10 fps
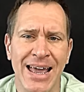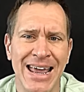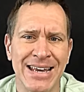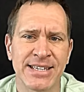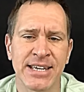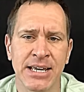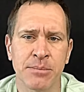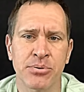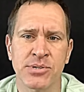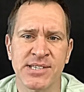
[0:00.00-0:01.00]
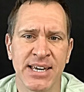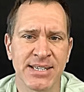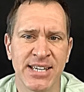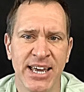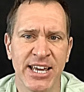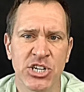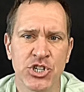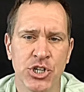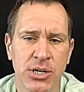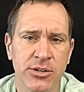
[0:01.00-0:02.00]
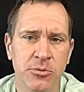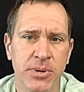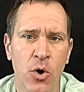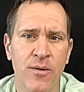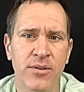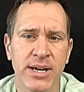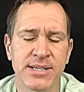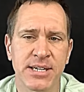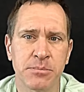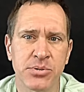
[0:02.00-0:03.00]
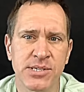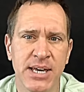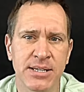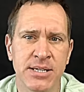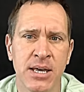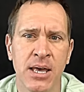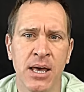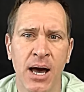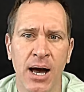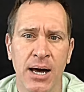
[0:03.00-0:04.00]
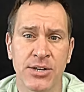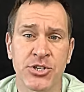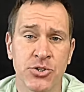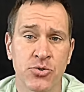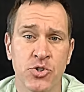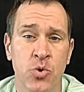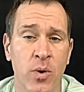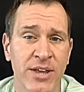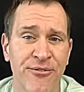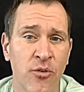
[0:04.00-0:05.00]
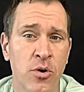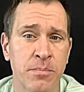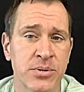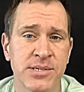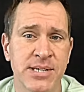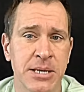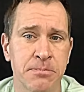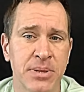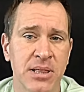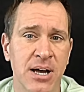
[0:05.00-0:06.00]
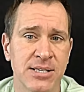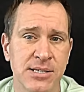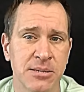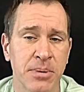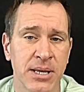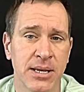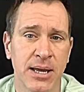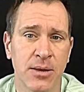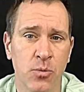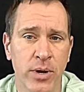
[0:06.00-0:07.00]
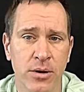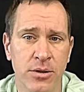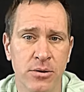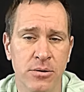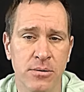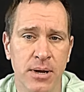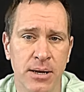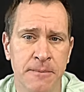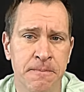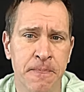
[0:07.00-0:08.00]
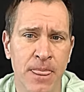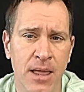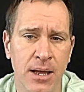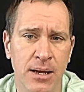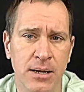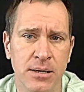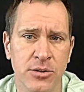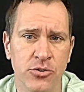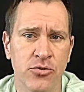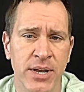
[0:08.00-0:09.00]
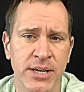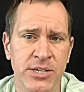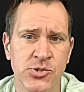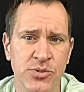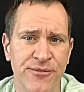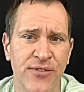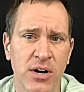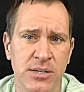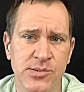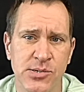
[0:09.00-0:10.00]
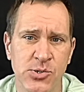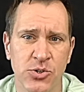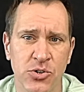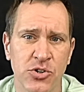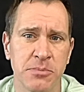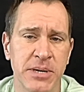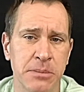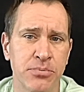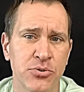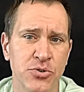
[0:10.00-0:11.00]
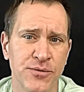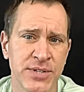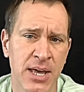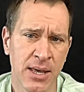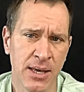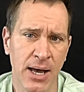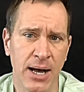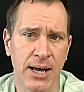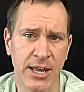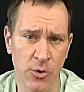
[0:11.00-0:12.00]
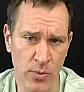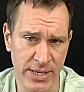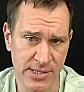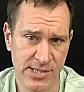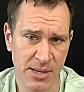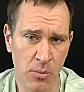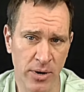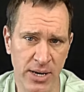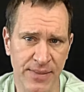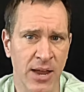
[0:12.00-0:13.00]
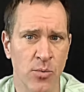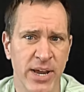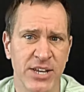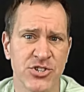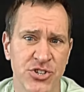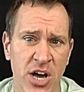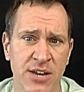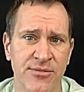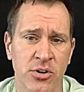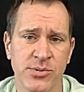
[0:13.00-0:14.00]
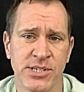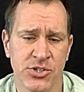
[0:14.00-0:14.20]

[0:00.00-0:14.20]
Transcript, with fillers: eighteen percent-ish, uh, a little bit over eighteen percent, uh, to twenty-four percent plus, depending on where your, uh, uh, your credit history falls. So you could be approved uh, at a rate somewhere in that range. None of those